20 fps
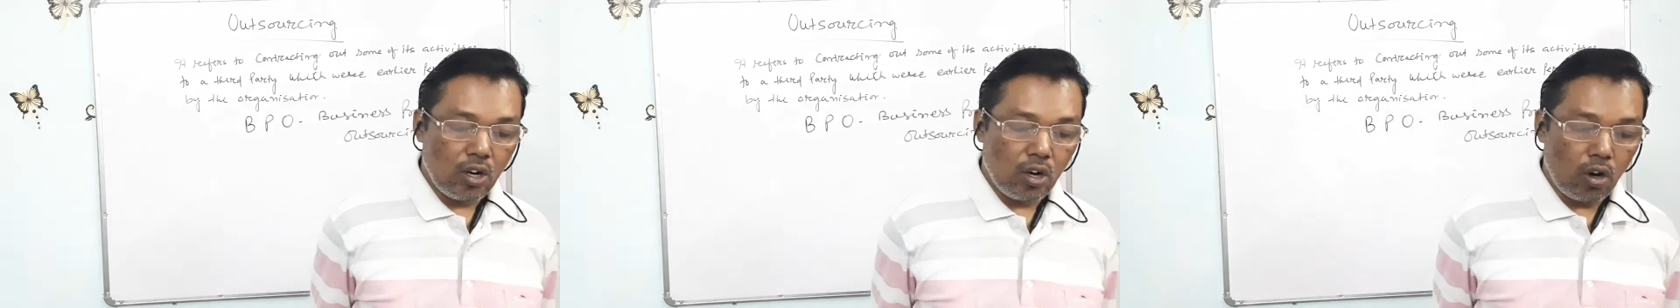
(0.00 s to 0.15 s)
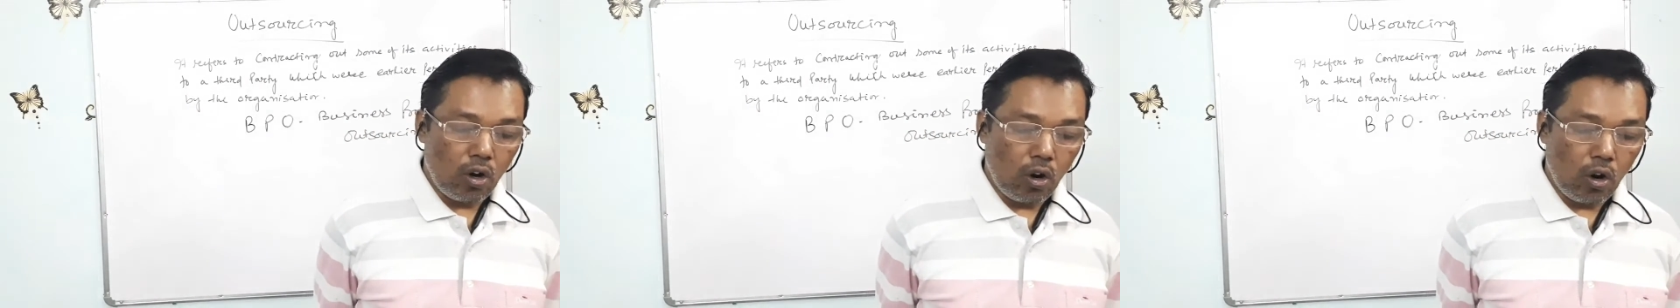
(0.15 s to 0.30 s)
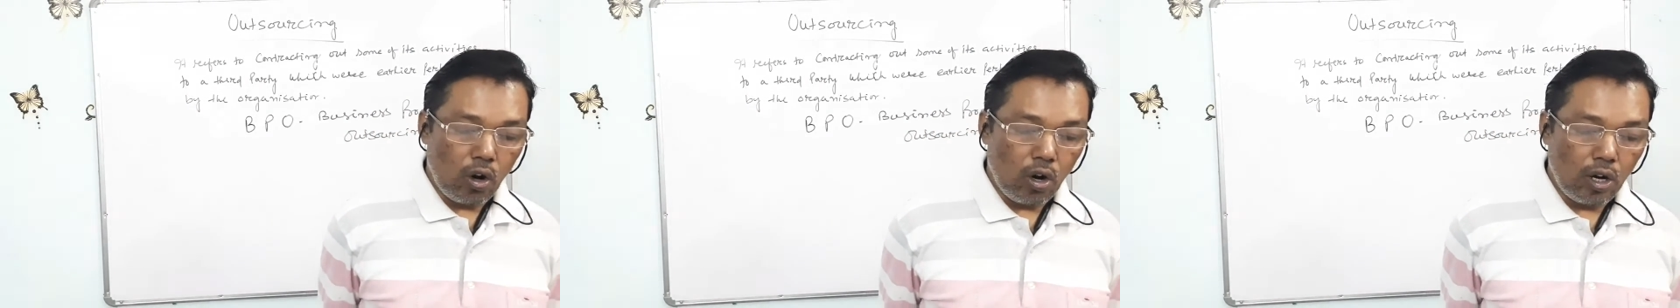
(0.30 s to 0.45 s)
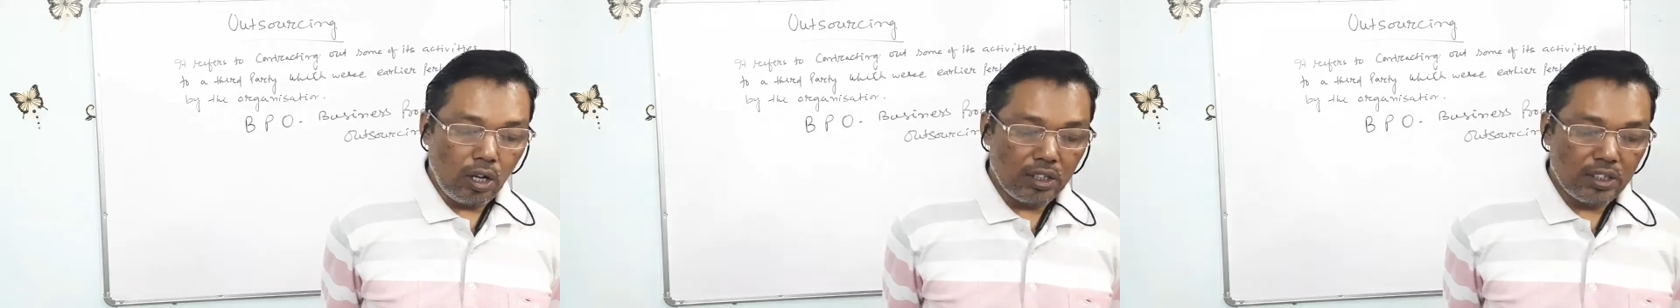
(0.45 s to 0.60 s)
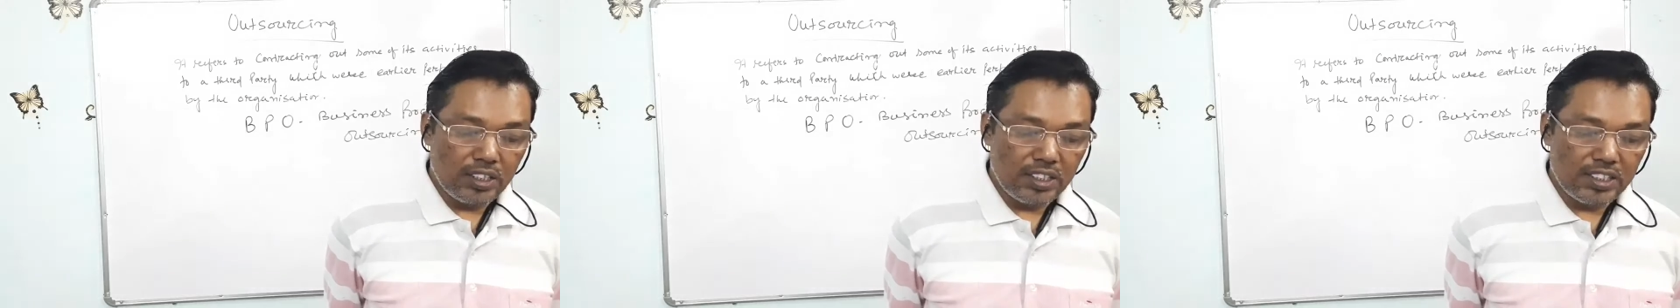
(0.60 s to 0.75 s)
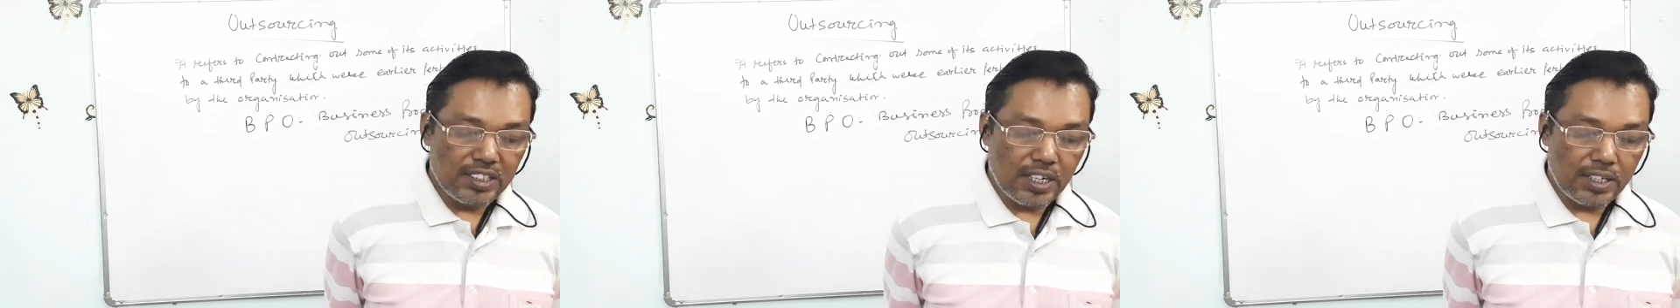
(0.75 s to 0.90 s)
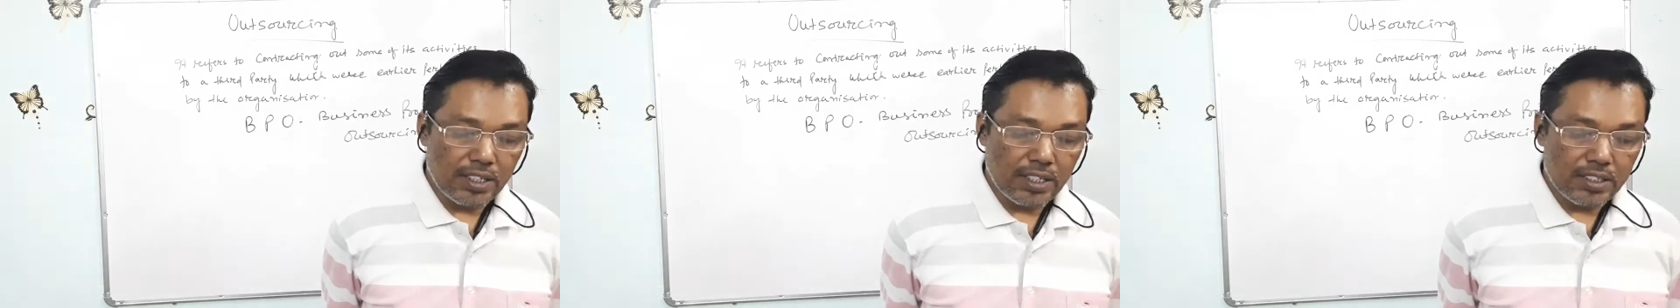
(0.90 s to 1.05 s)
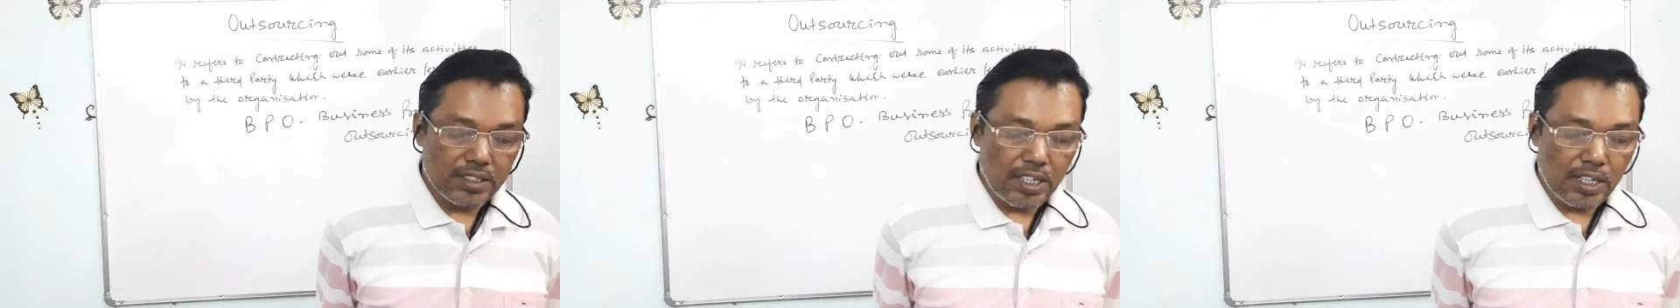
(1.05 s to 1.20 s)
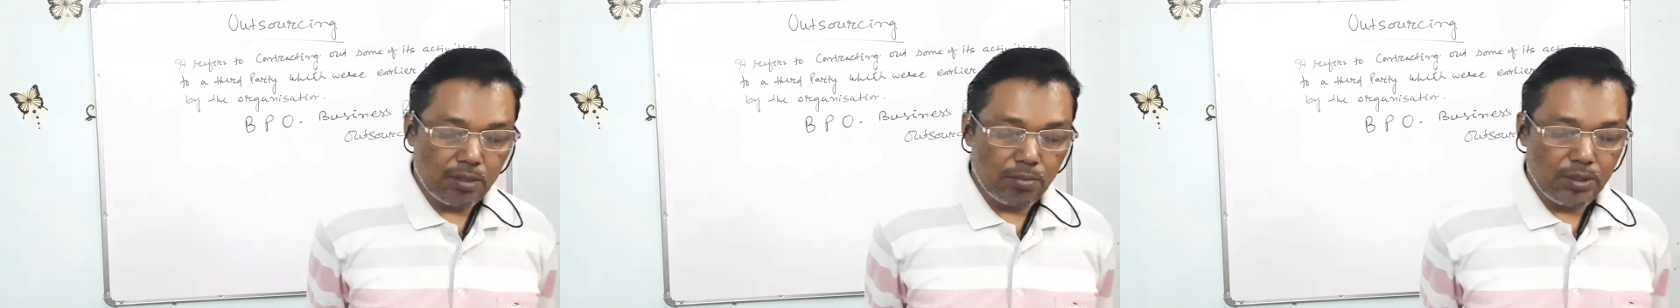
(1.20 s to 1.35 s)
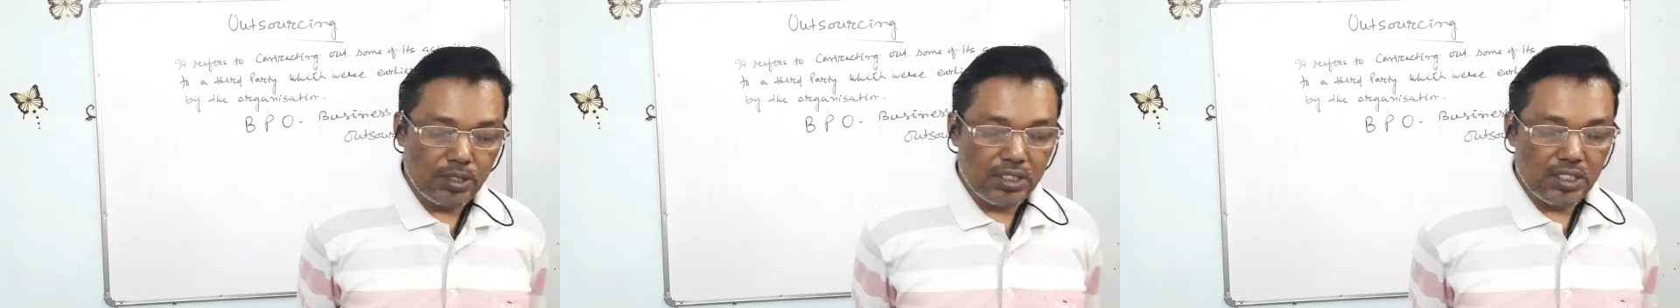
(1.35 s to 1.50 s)
All these are the
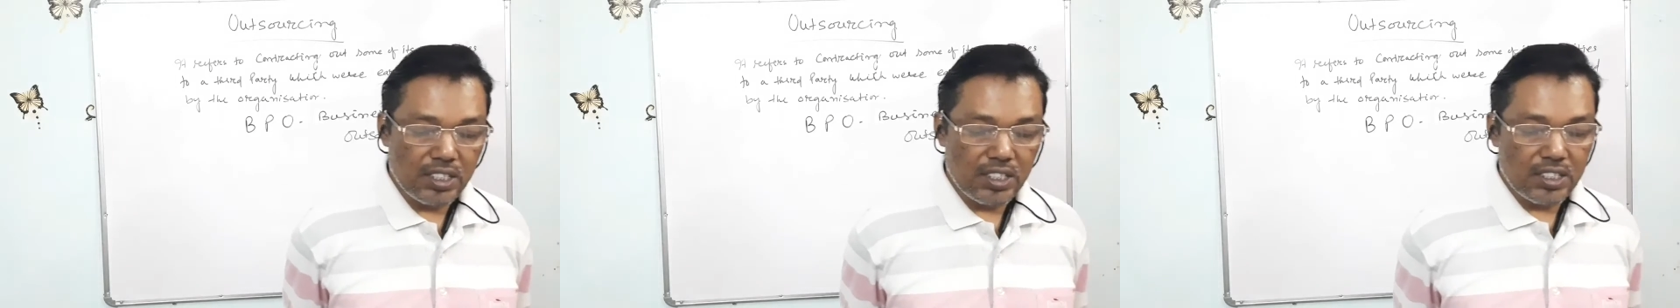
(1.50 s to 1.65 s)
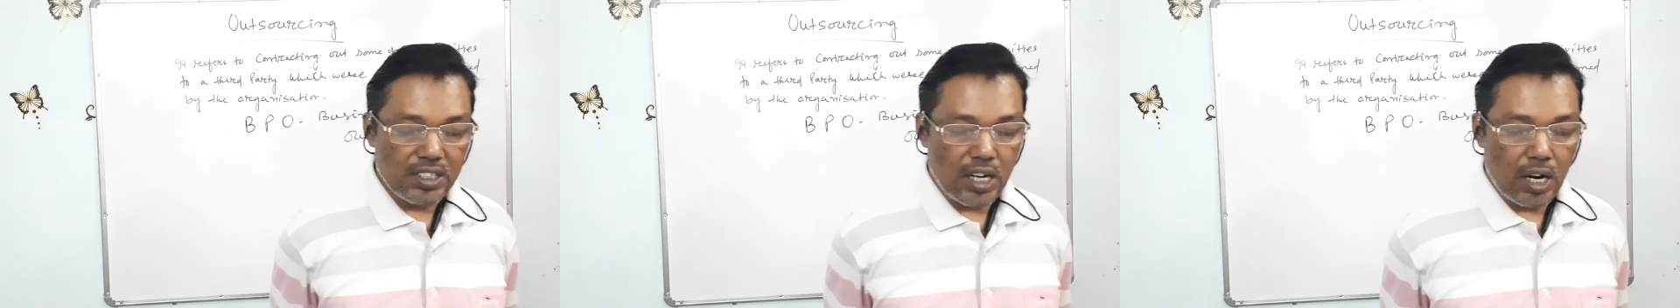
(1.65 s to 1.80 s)
services